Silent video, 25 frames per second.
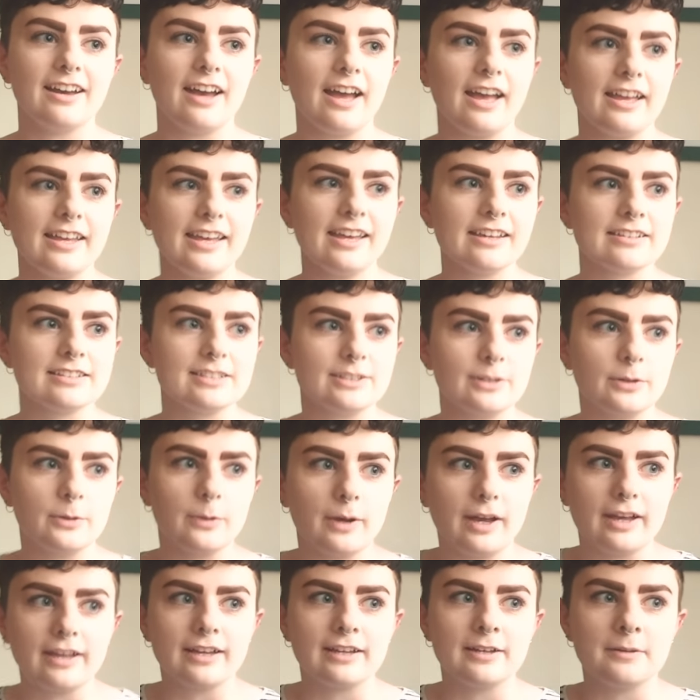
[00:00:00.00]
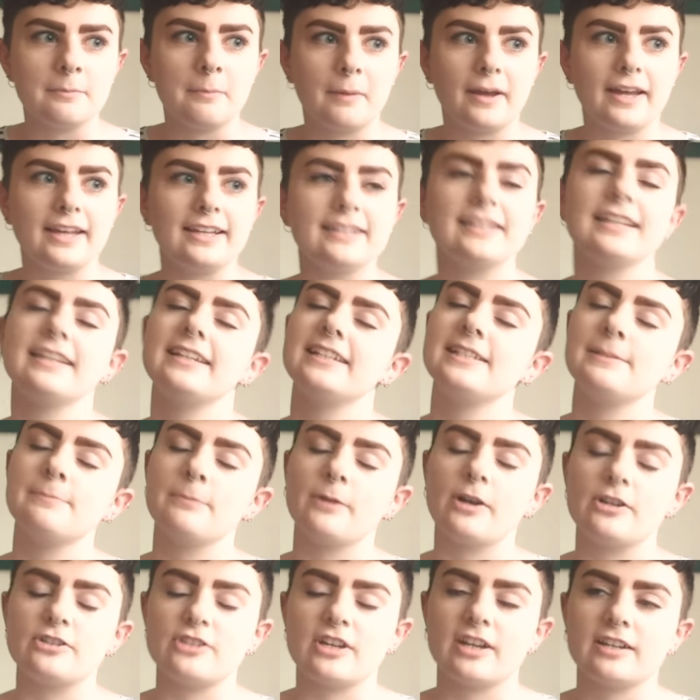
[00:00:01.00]
Yeah, so uh, my latest
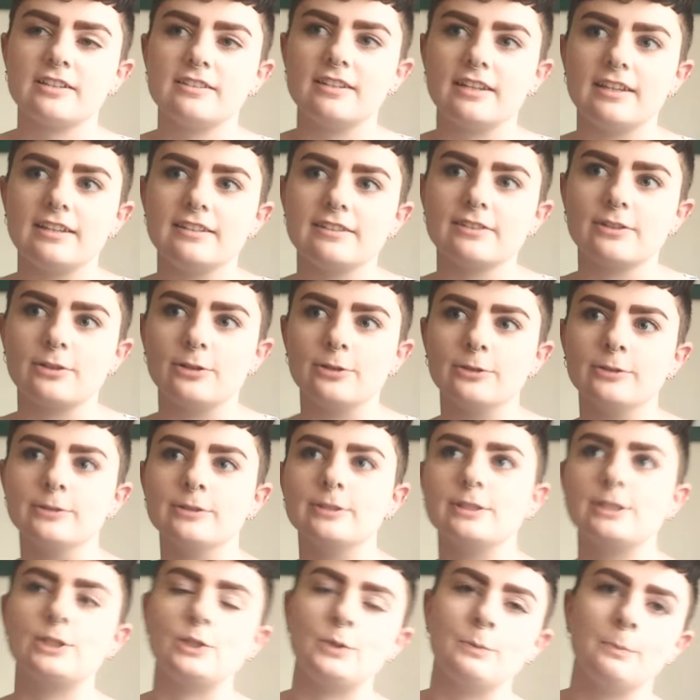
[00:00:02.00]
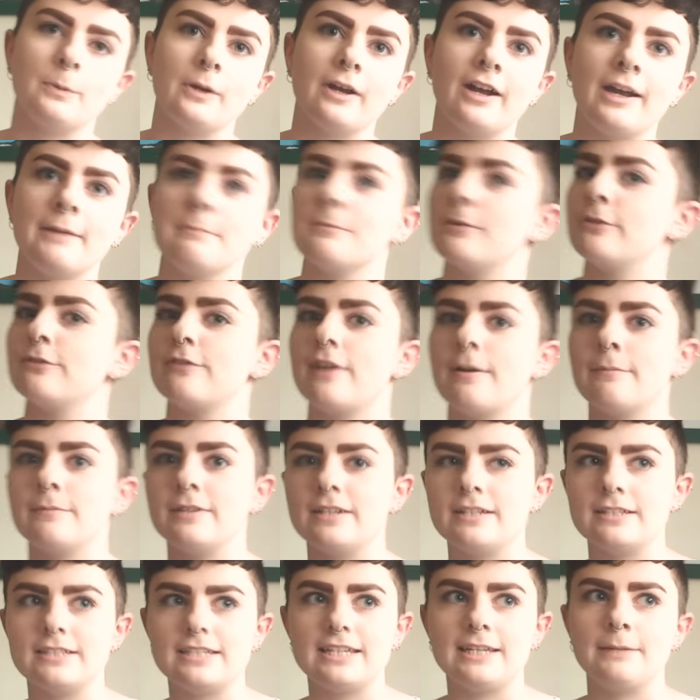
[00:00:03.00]
project is called Super Hyper
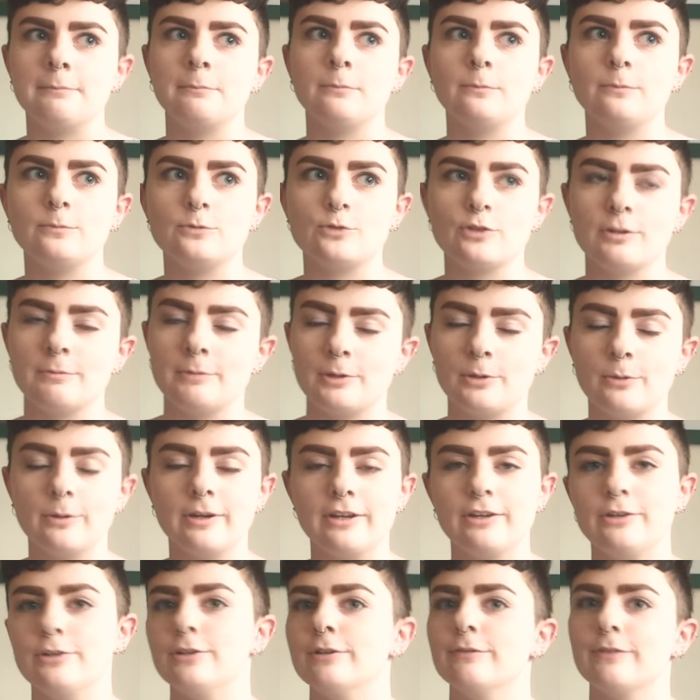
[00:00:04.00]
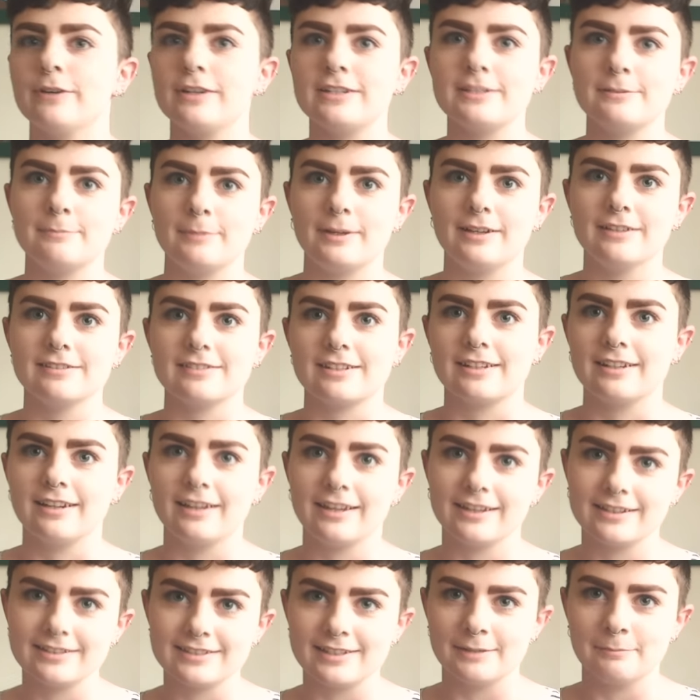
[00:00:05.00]
Feminine Teen Dream Queer Universe because I
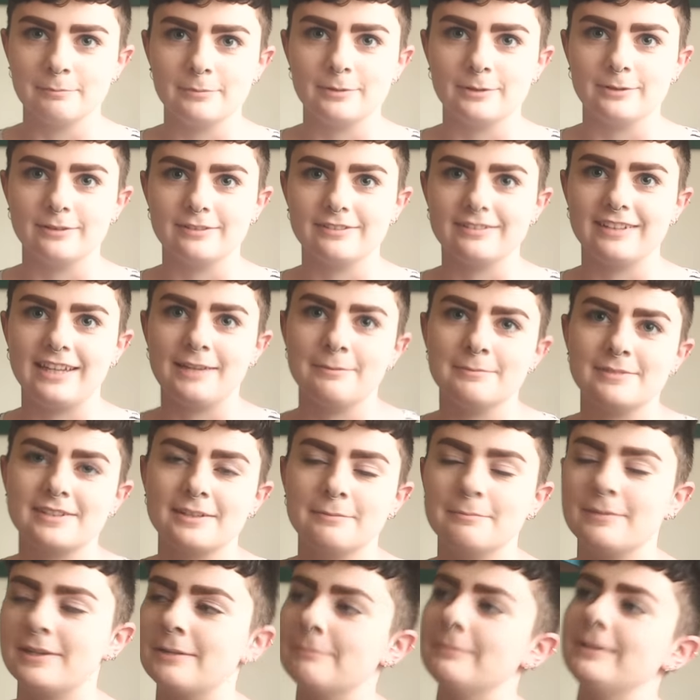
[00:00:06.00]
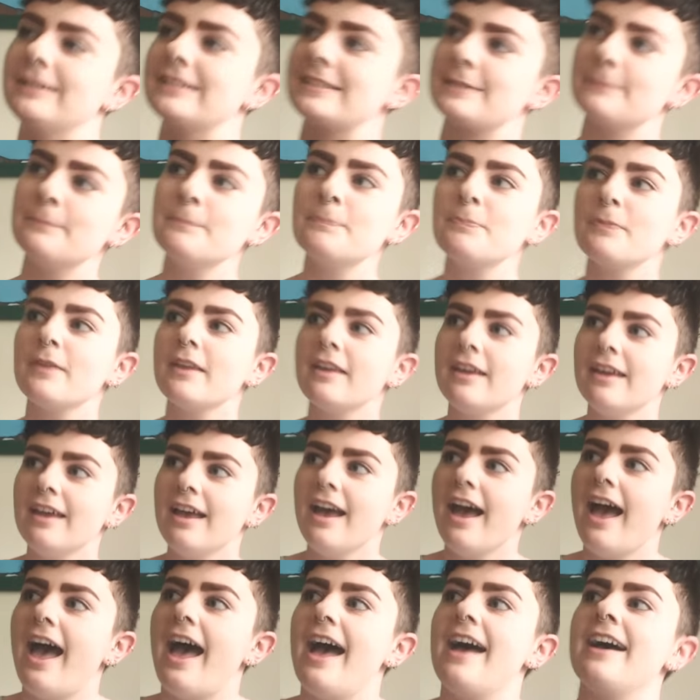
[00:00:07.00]
like simple names and minimalism
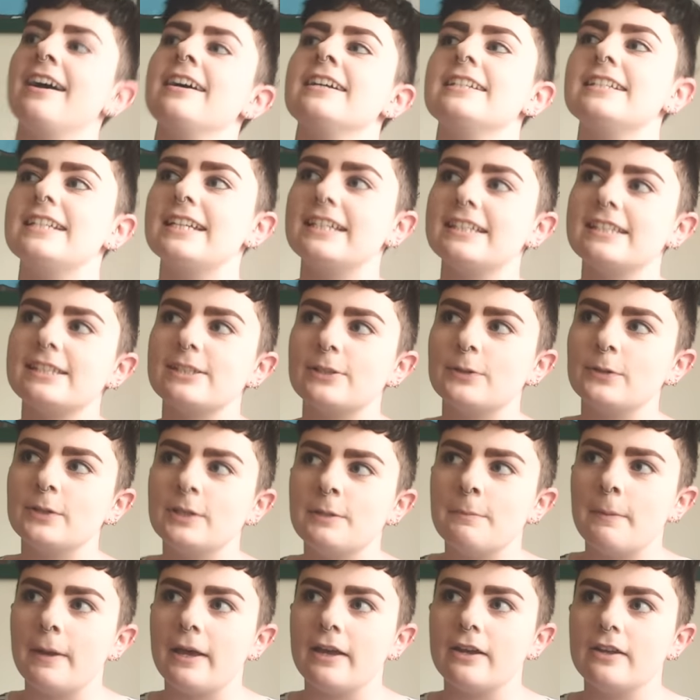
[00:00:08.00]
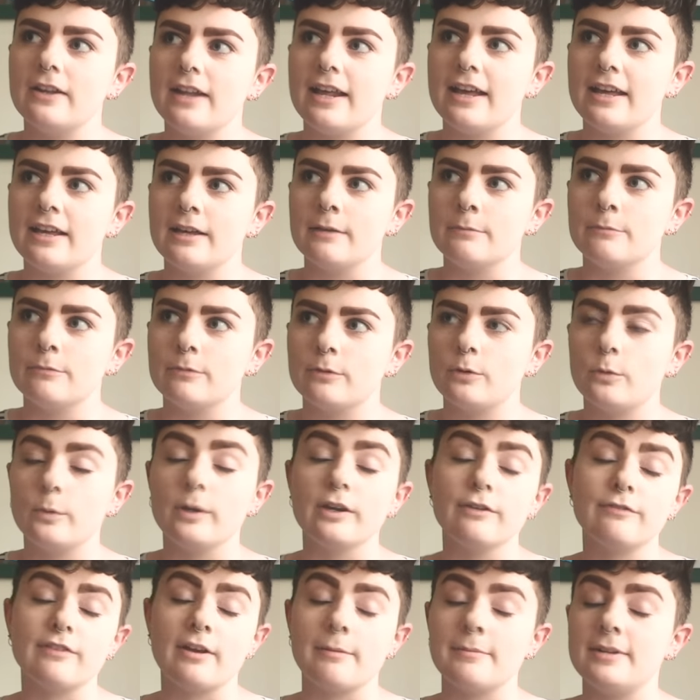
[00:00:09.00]
and it's all about um,
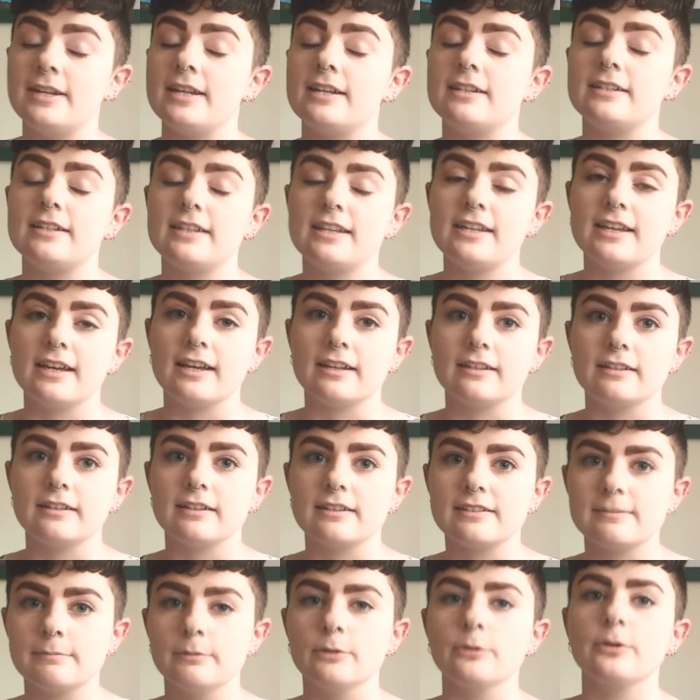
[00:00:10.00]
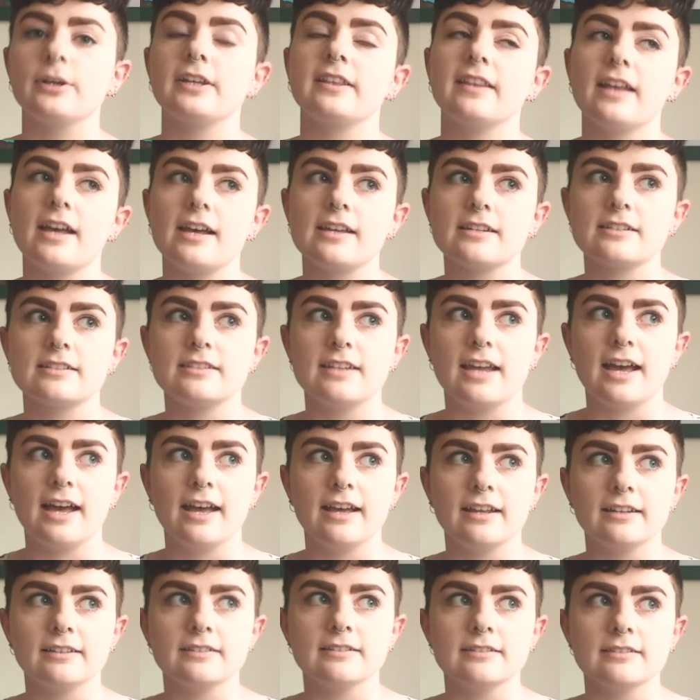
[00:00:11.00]
queer femininity and exploring that
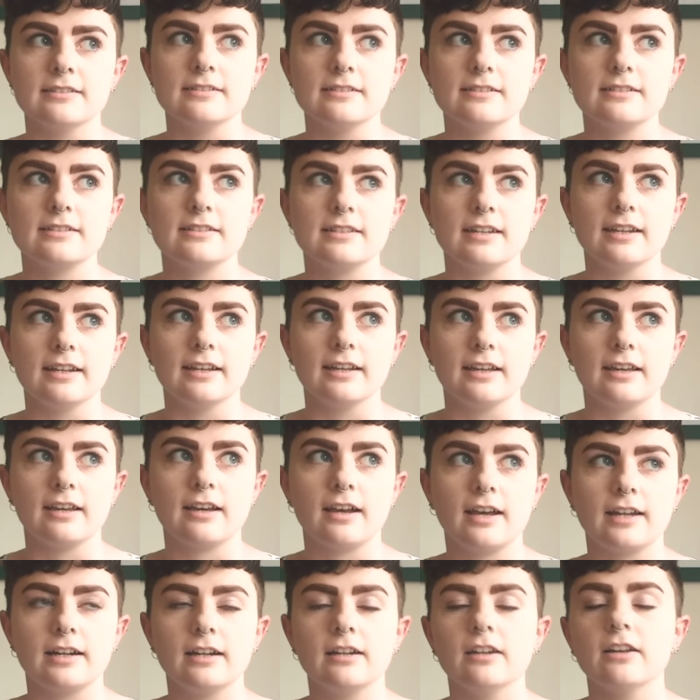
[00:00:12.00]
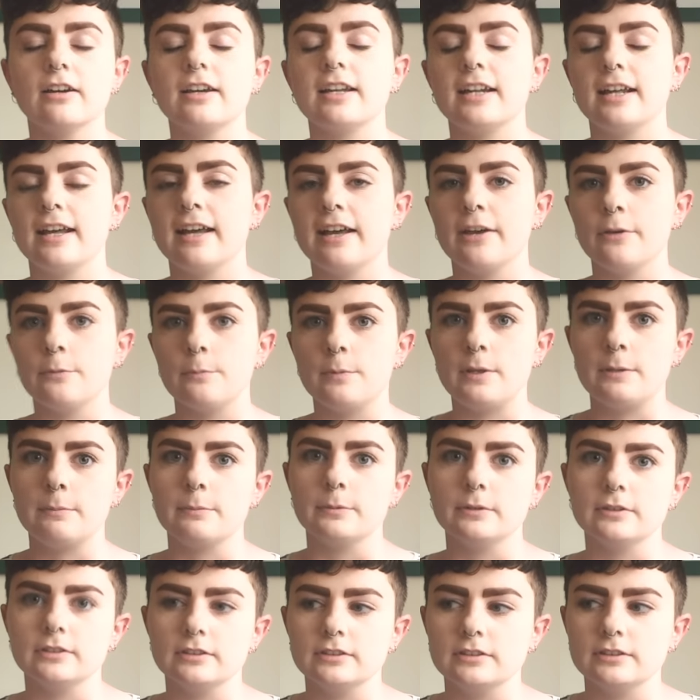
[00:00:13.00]
and uh, kind of looking at how
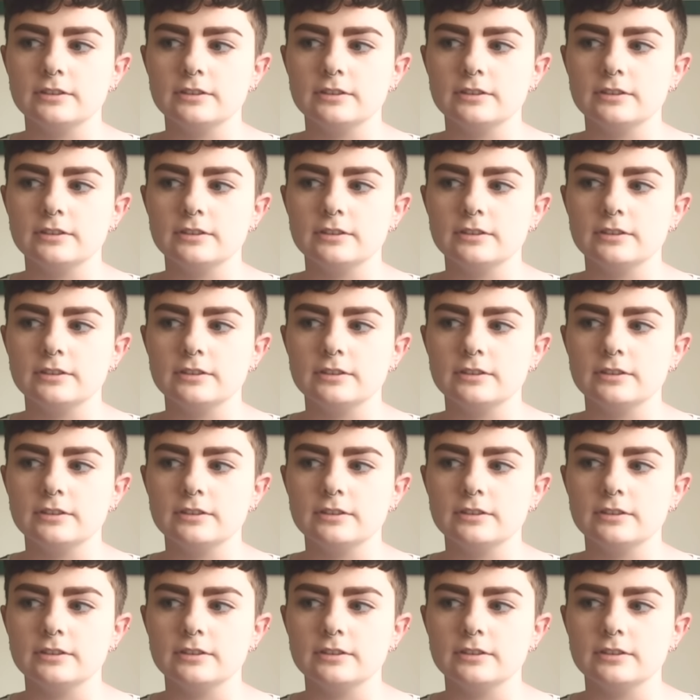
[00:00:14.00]
people